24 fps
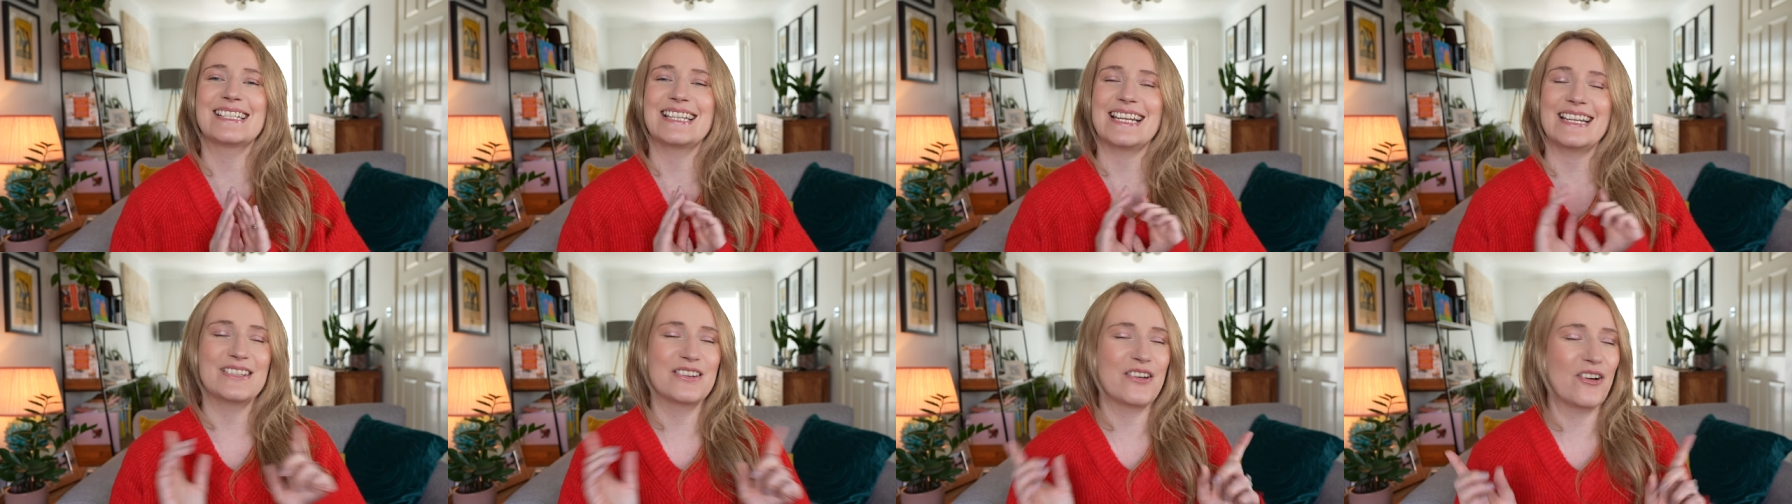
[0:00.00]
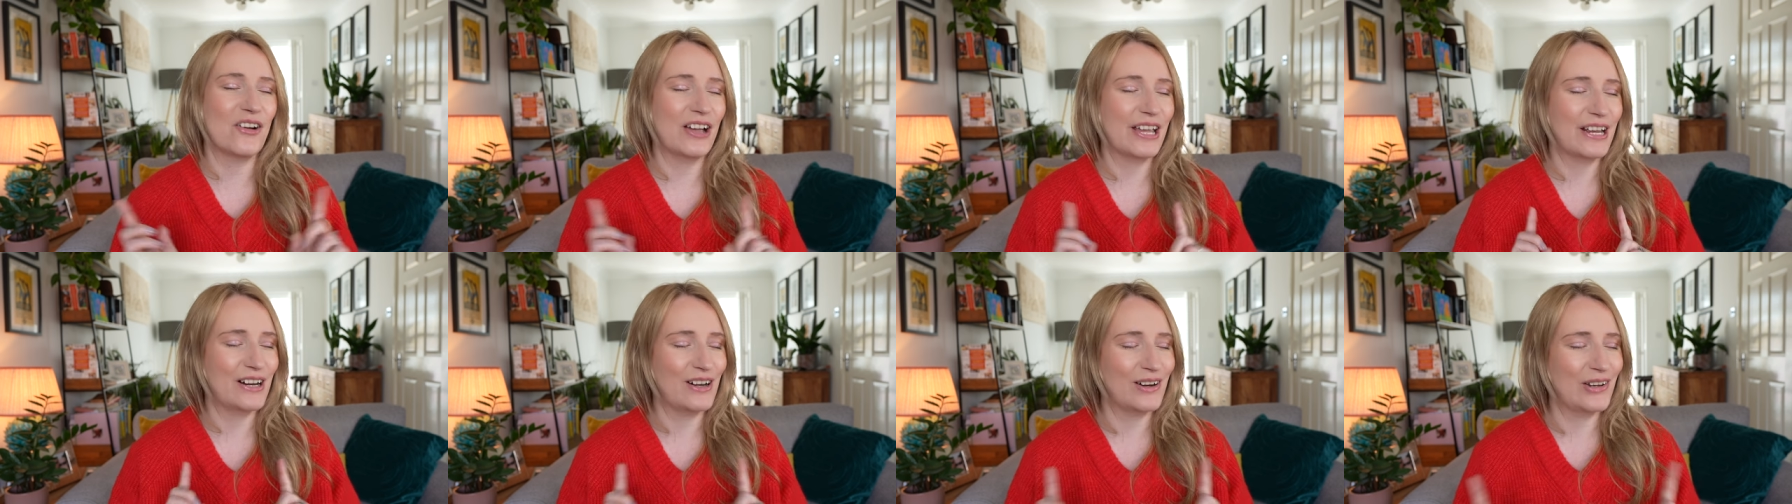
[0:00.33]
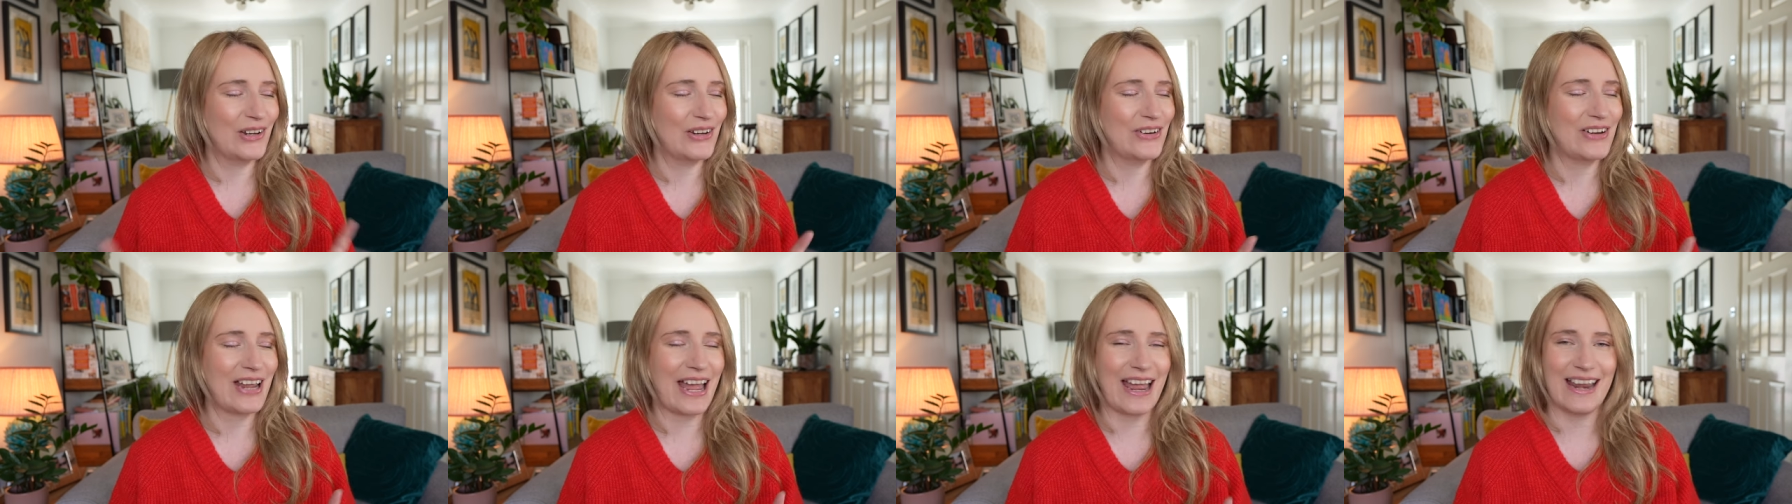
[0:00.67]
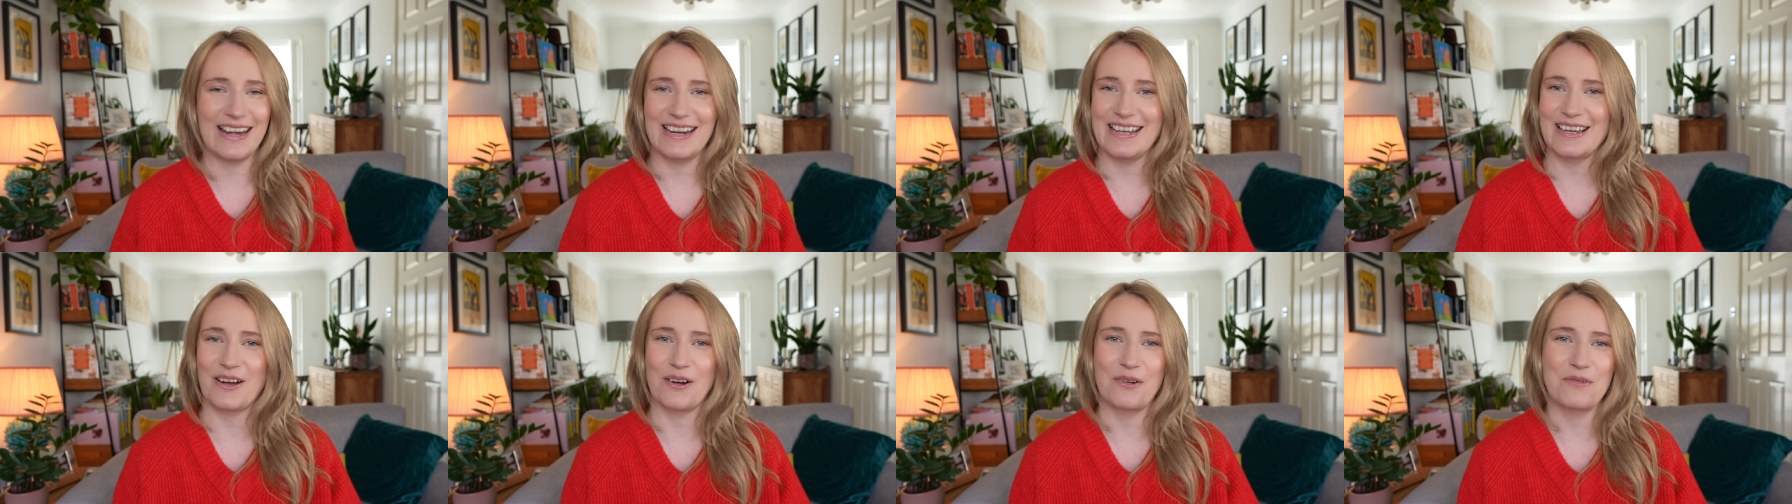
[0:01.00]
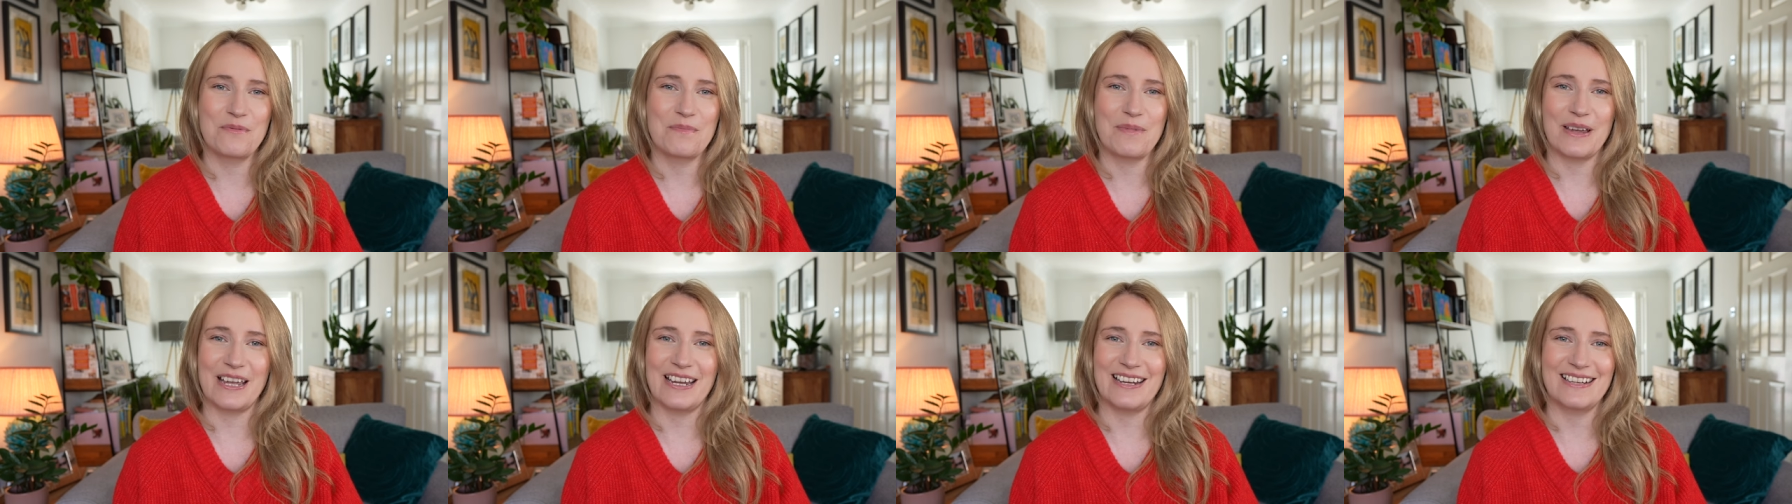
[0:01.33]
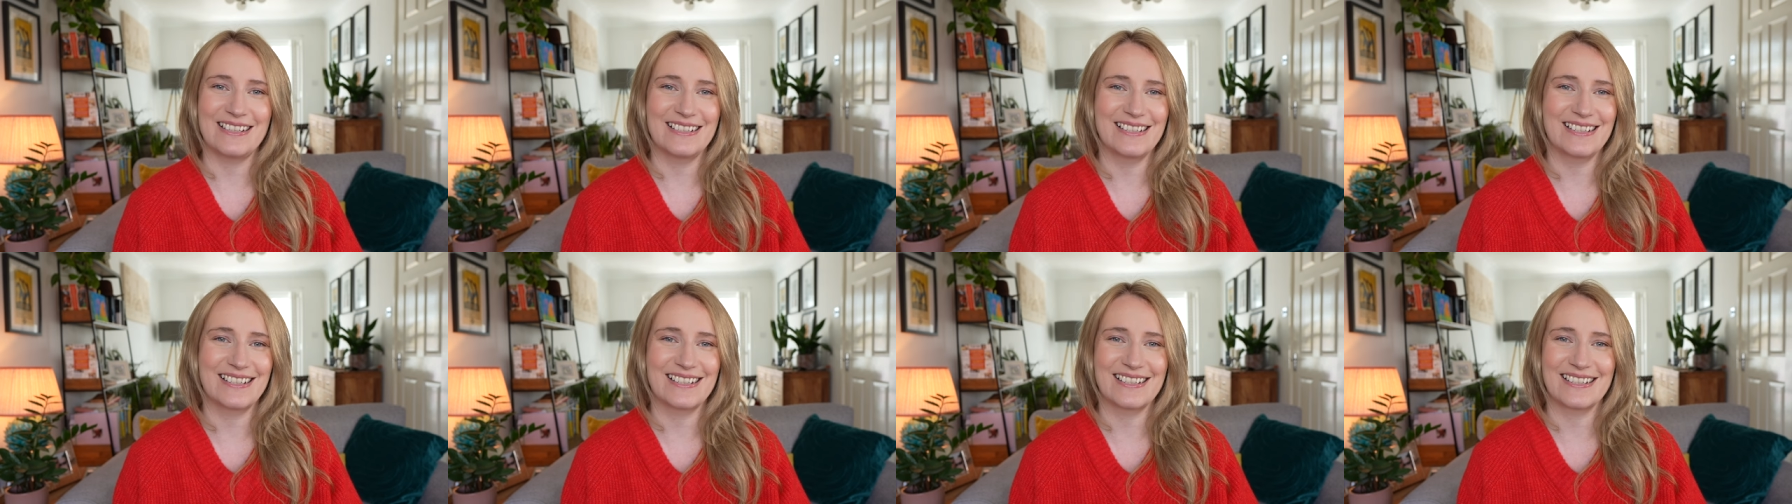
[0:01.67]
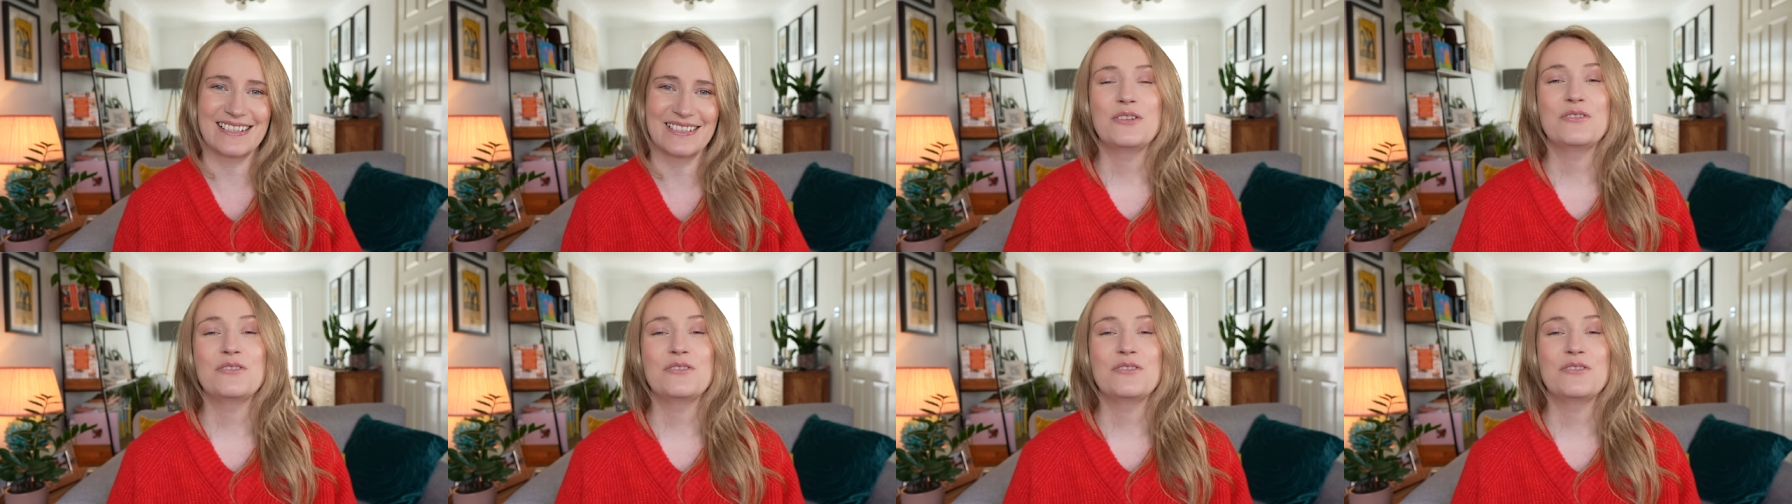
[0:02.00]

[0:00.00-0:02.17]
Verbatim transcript: did not include any cold beans.